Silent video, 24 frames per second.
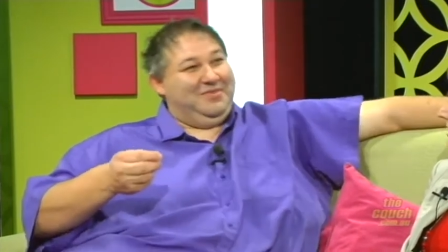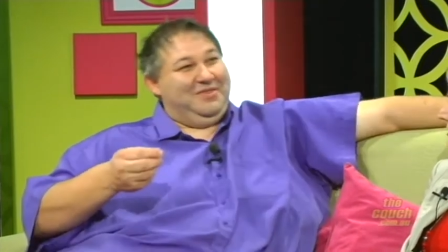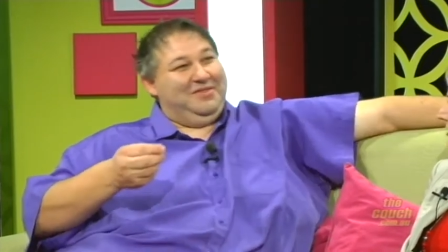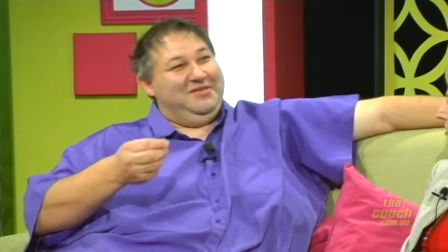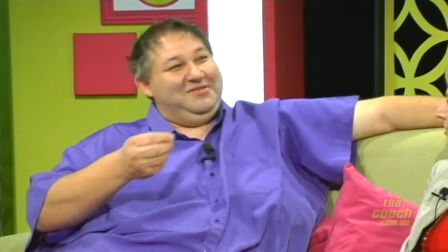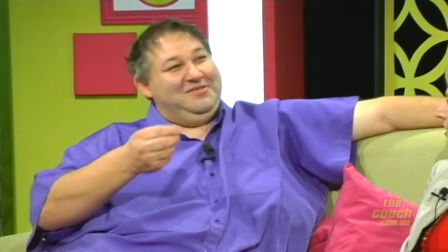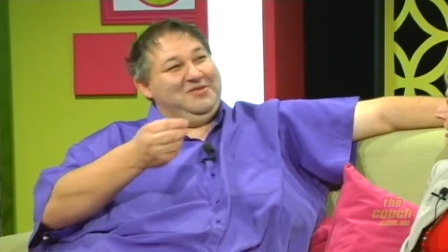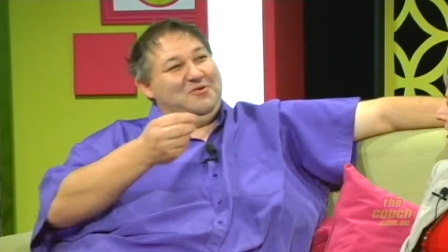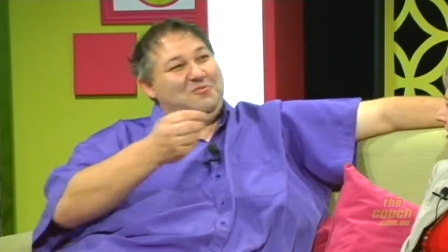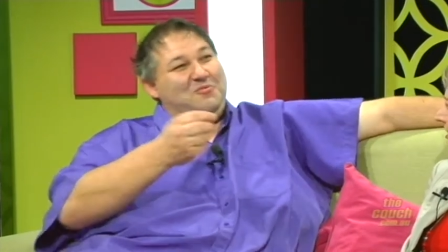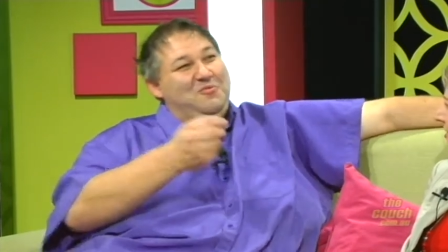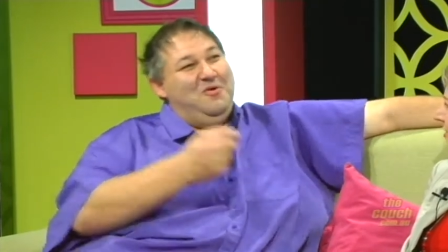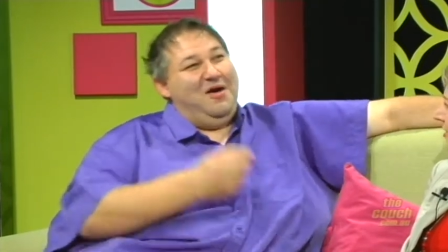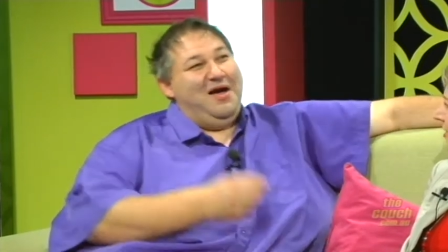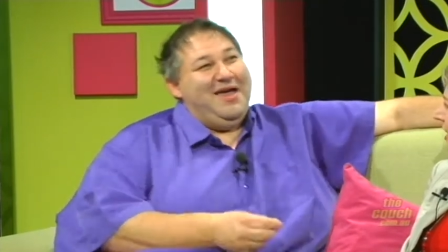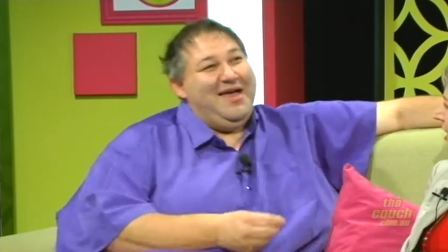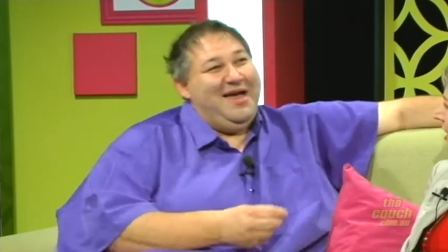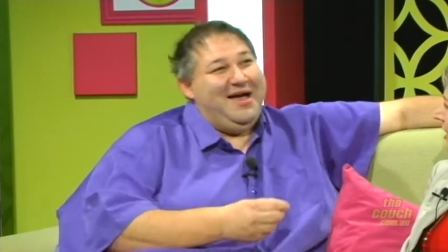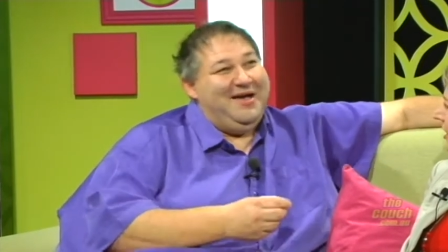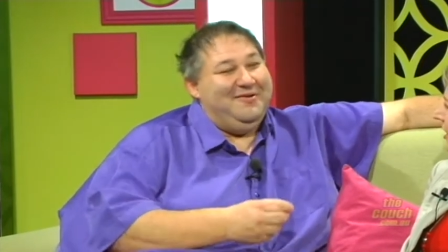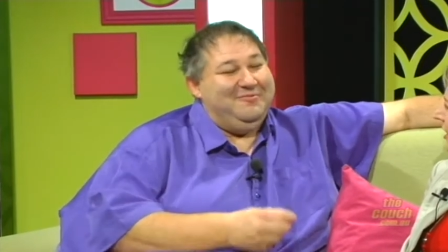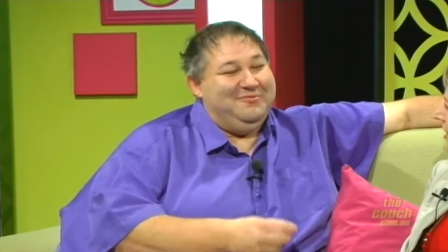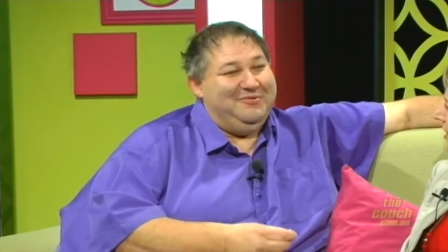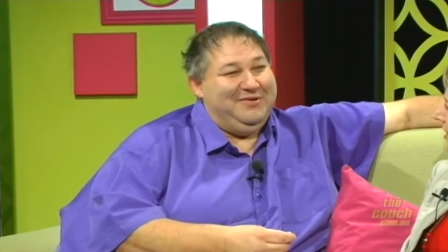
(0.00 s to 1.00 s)
So That's why right.
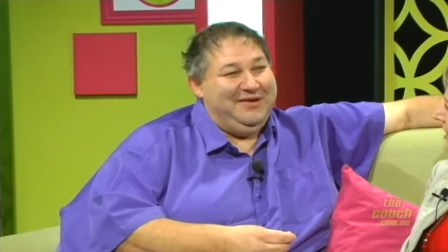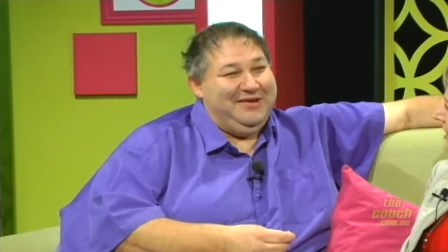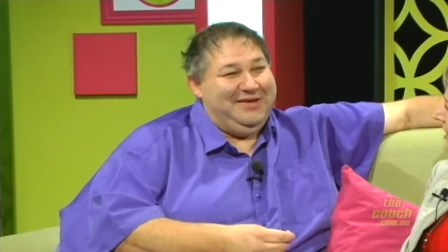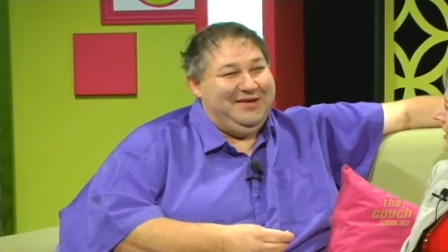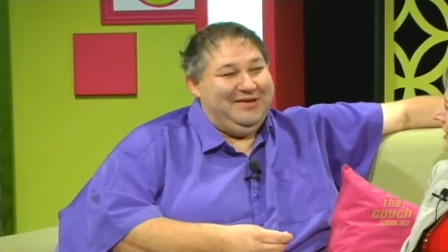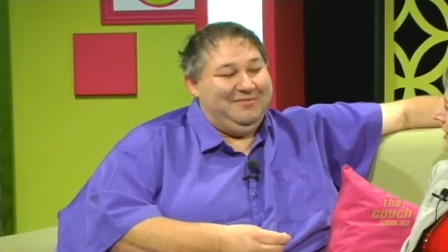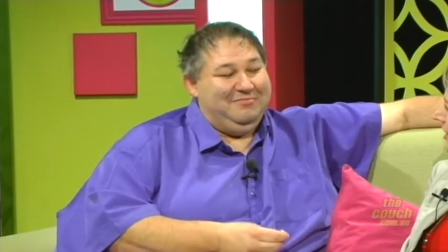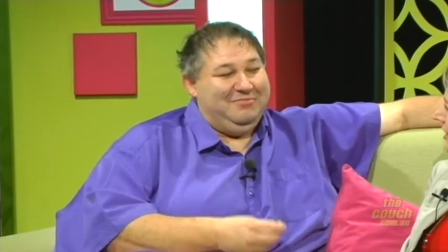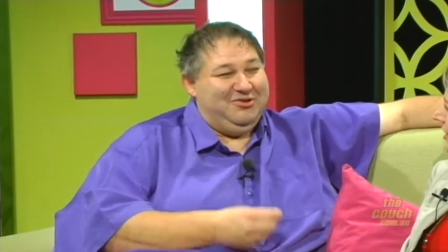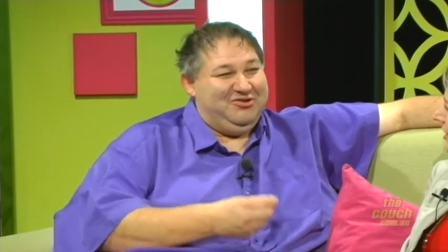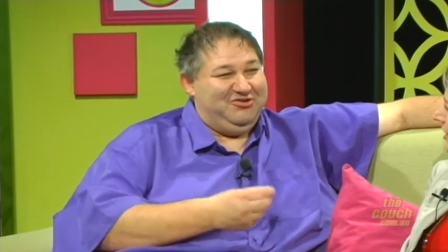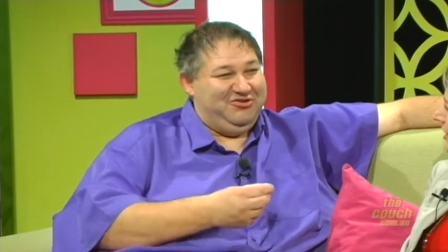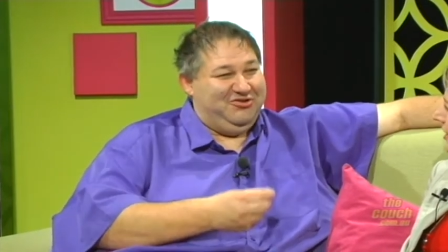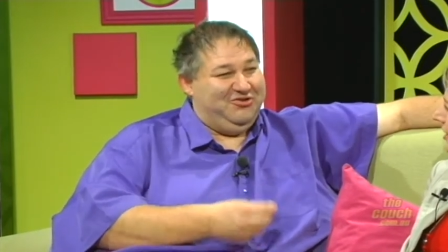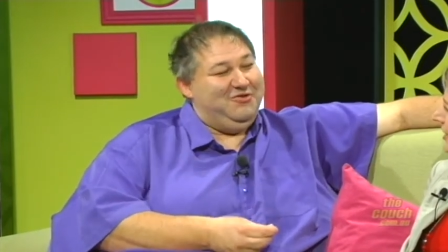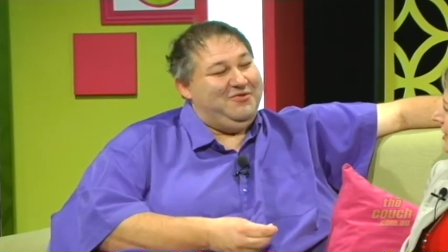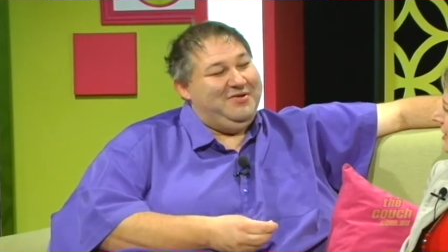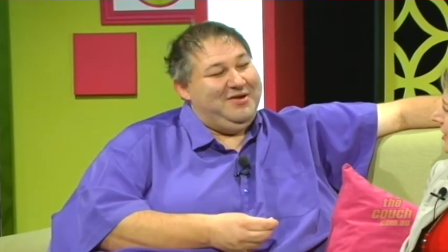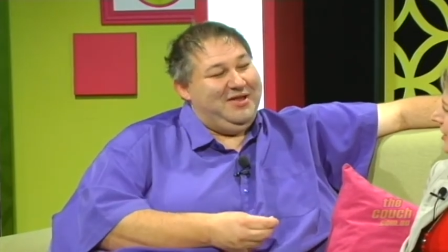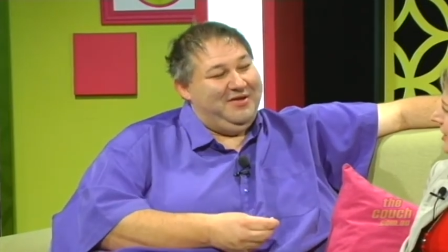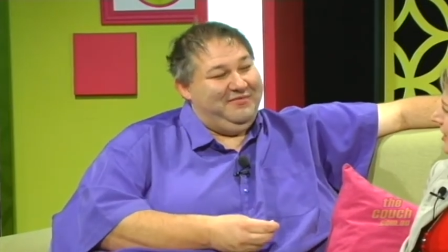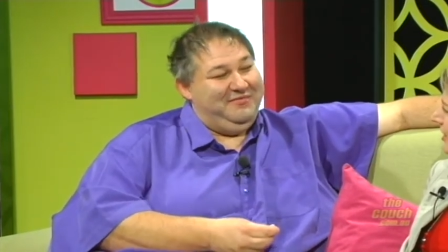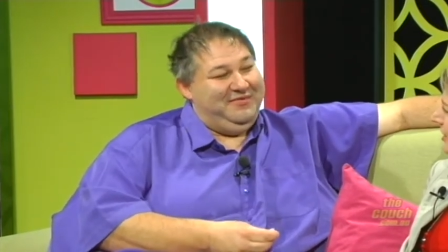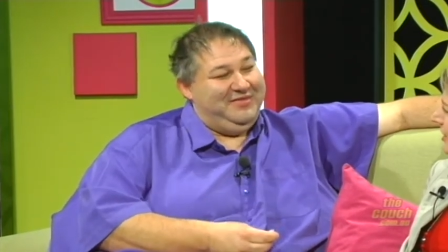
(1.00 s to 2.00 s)
aren't we mature
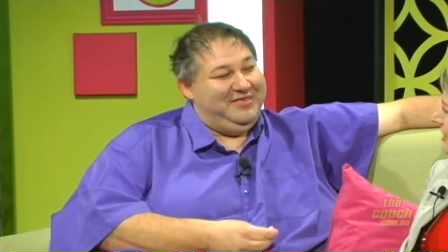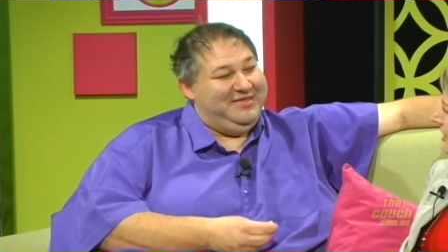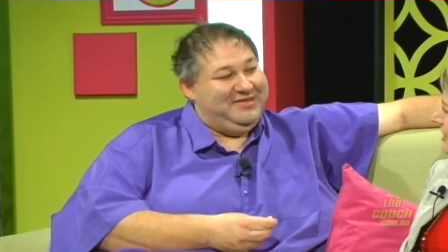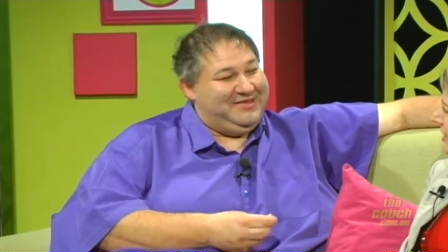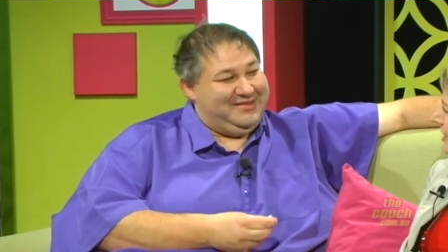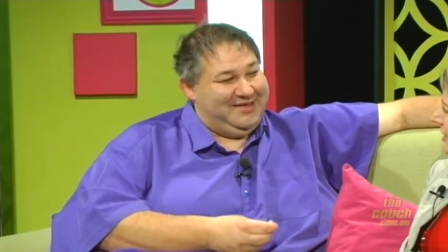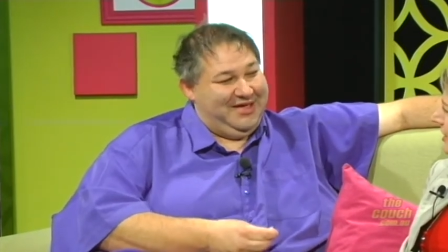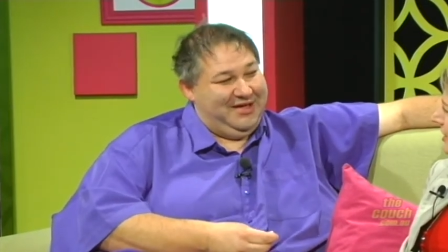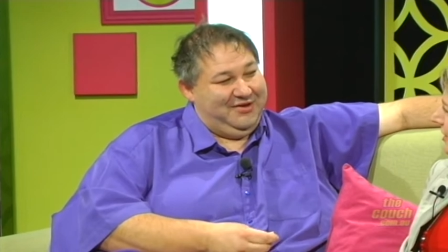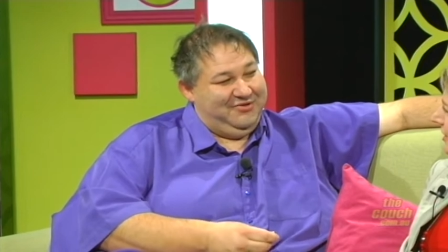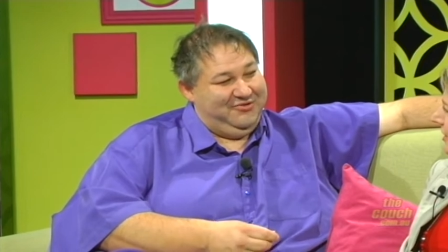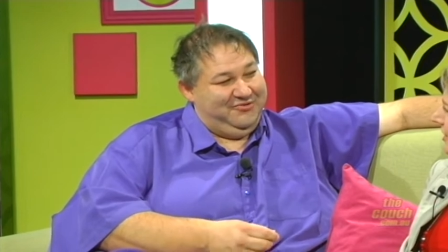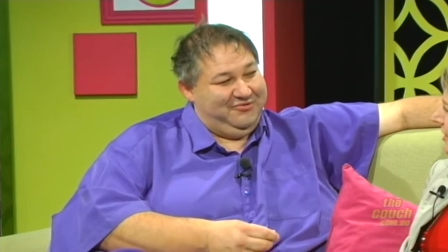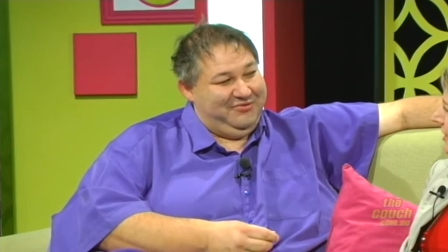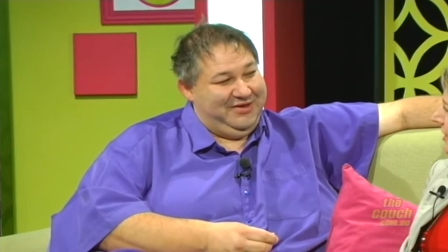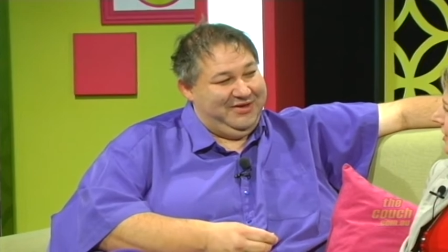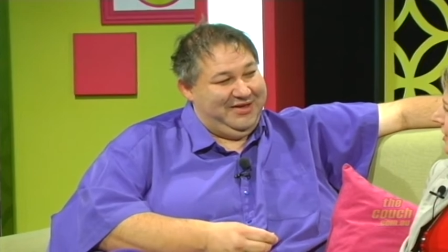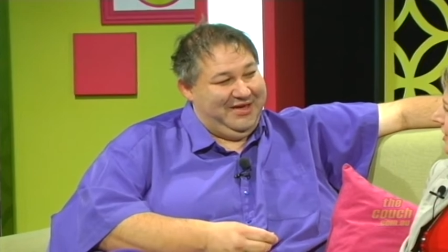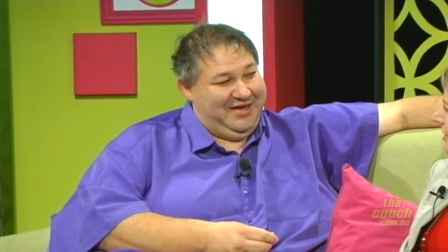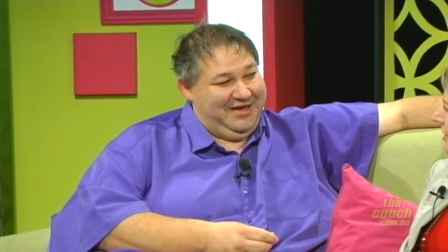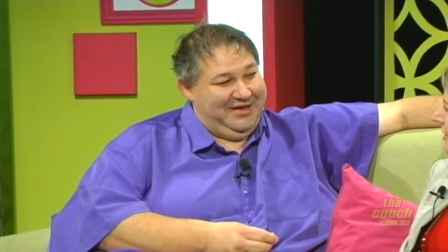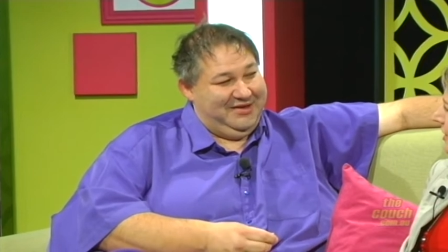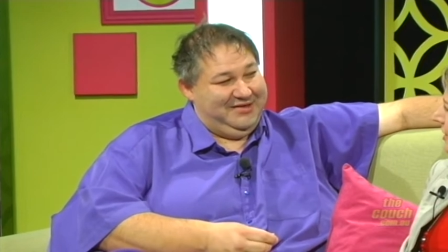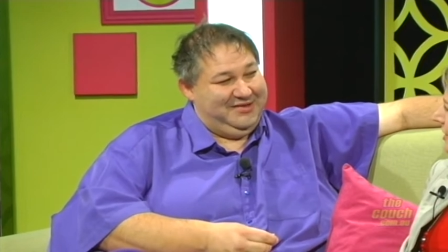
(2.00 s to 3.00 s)
enough in this country
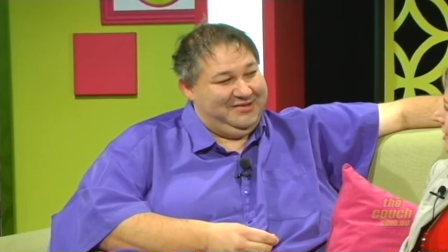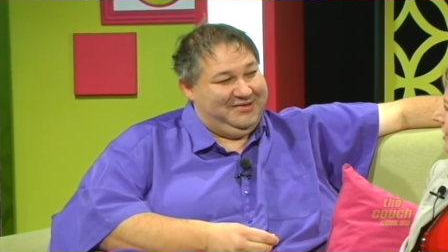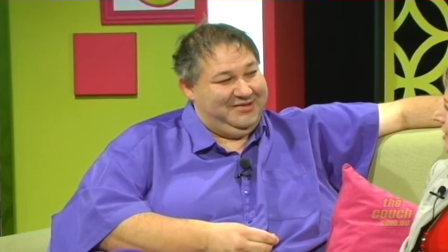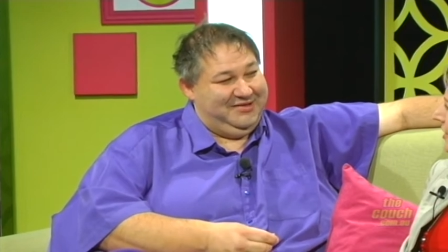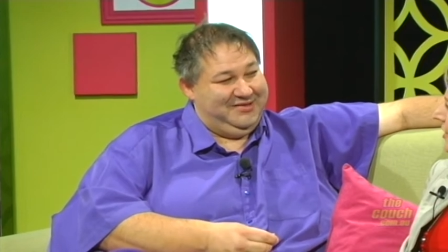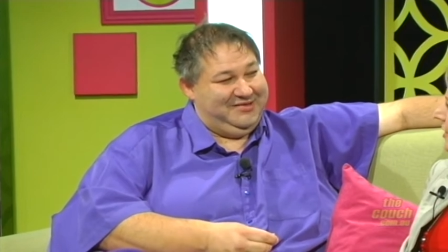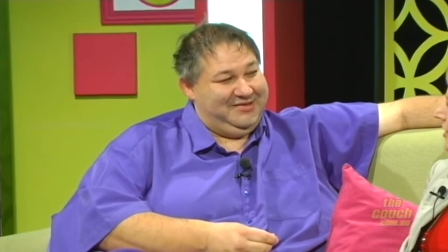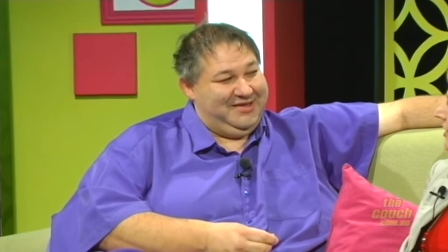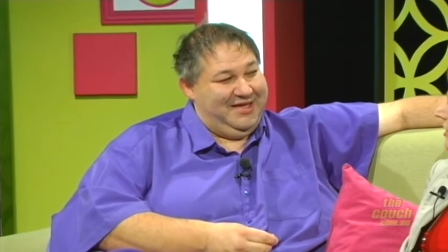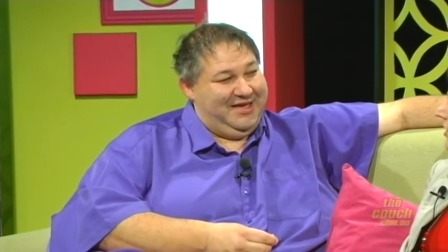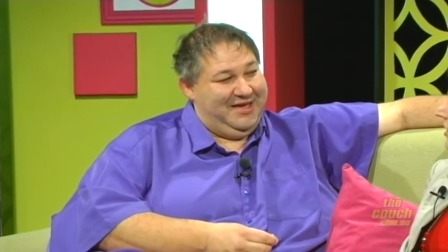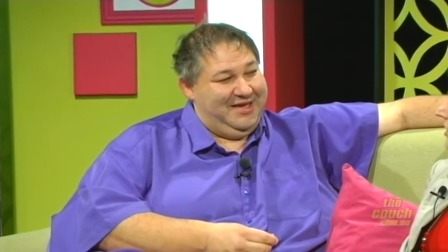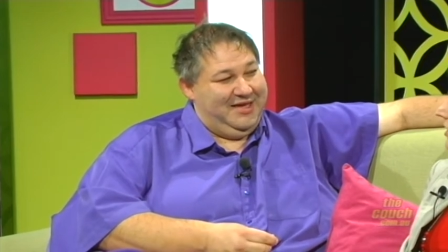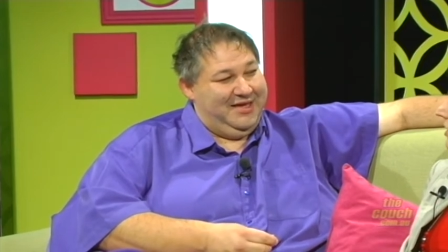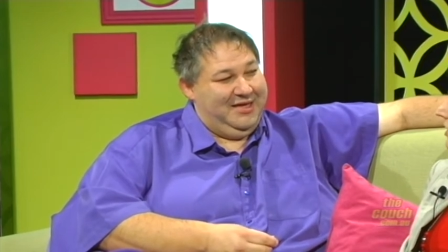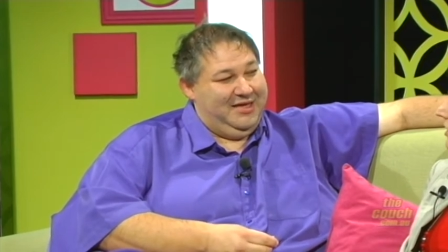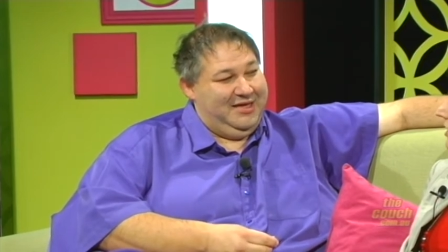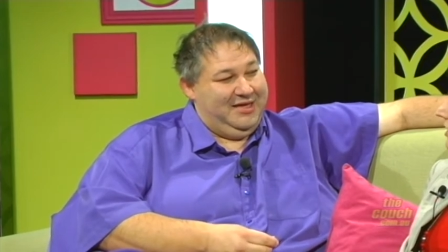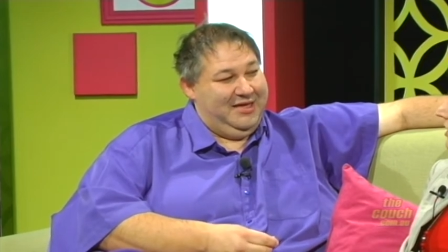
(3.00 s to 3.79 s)
yet to say,